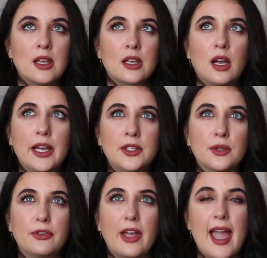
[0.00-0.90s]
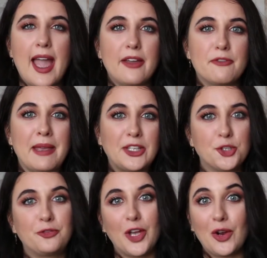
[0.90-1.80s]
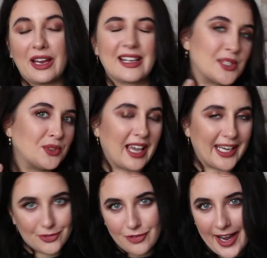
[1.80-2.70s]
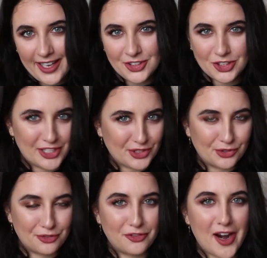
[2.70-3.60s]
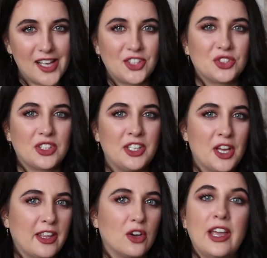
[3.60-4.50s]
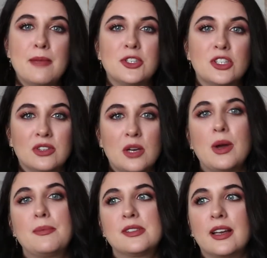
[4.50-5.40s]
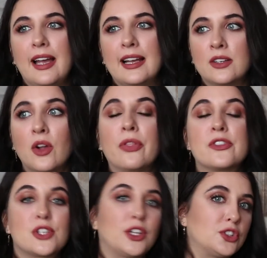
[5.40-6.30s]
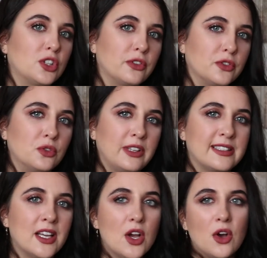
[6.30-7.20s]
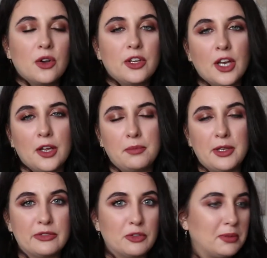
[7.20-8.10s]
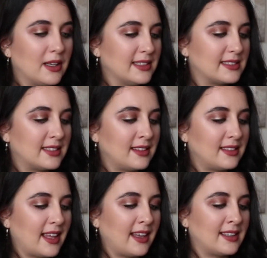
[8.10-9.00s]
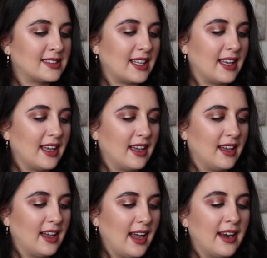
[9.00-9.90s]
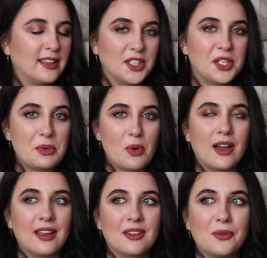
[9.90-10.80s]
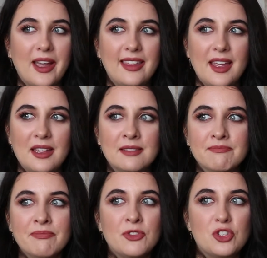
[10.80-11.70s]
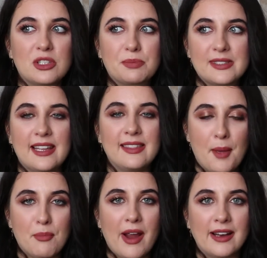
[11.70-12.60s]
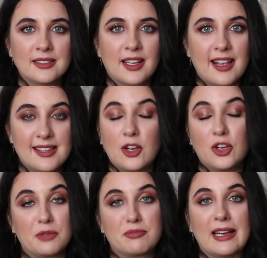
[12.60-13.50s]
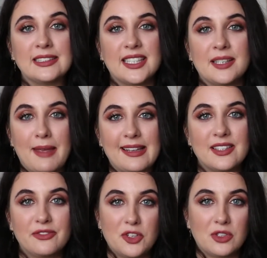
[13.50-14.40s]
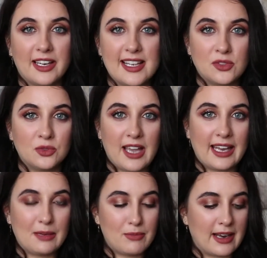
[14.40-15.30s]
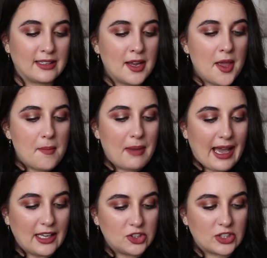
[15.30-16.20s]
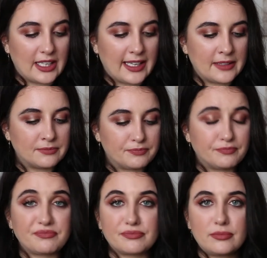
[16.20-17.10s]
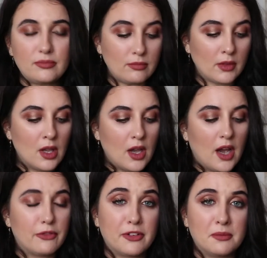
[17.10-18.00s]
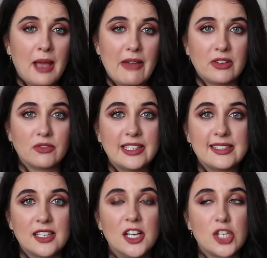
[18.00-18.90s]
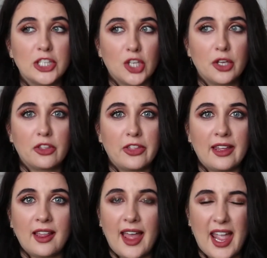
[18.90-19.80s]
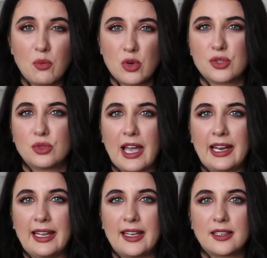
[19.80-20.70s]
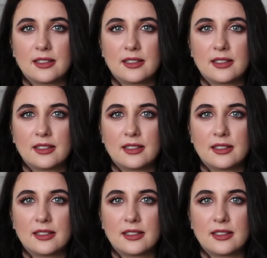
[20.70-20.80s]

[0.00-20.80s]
kind of makes you feel like it's an organic range because it's called fresh, you know, they've got images on their website and on social of all these, you know, beautiful plants and things. And I don't know why, the way they just present their brand, I guess they got good branding, makes it feel like it's an organic brand. But actually, from having researched, I don't think it was organic